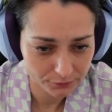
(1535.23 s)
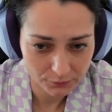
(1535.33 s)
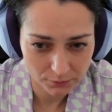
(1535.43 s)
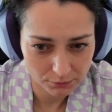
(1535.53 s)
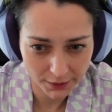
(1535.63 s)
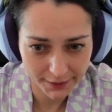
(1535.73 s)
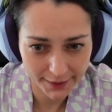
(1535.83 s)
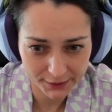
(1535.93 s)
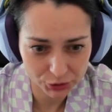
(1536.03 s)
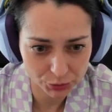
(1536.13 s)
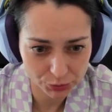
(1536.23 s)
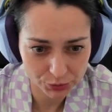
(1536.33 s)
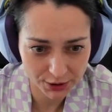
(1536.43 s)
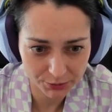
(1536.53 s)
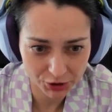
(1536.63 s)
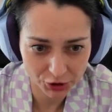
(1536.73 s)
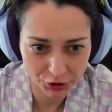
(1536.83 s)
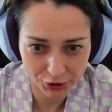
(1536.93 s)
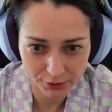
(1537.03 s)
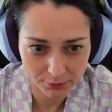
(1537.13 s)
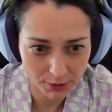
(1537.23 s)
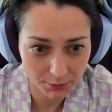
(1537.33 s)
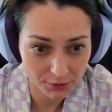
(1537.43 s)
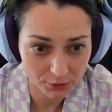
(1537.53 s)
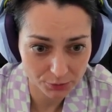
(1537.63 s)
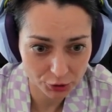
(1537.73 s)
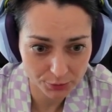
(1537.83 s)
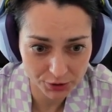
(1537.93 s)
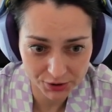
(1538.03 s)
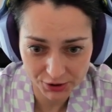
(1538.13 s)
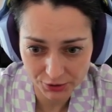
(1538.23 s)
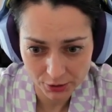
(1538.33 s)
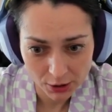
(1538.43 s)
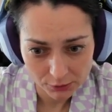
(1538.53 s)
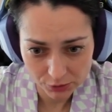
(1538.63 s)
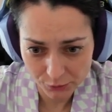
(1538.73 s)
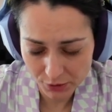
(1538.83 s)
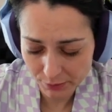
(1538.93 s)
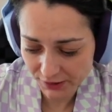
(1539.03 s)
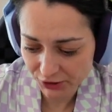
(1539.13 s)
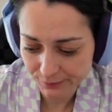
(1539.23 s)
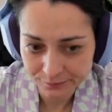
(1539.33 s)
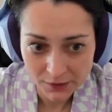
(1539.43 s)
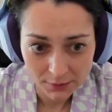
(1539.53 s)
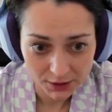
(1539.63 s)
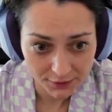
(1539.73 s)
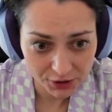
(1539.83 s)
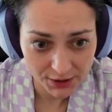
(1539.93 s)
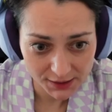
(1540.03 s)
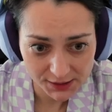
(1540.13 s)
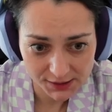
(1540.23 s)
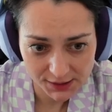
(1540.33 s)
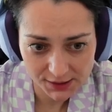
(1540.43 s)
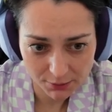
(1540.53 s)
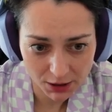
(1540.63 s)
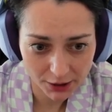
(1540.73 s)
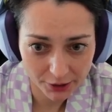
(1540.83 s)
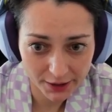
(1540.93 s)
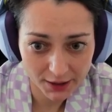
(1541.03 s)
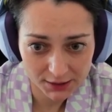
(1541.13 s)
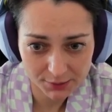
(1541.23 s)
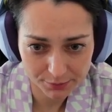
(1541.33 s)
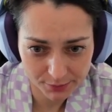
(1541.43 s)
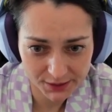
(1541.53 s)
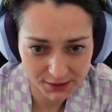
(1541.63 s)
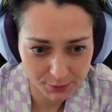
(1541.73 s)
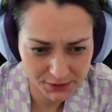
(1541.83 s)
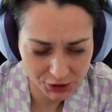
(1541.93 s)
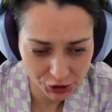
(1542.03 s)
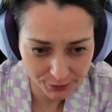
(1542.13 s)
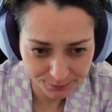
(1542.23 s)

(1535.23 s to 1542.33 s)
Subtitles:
Black had to do something here. Maybe even bishop c6 would have been better. But after knight c6, somehow I got a pleasant position.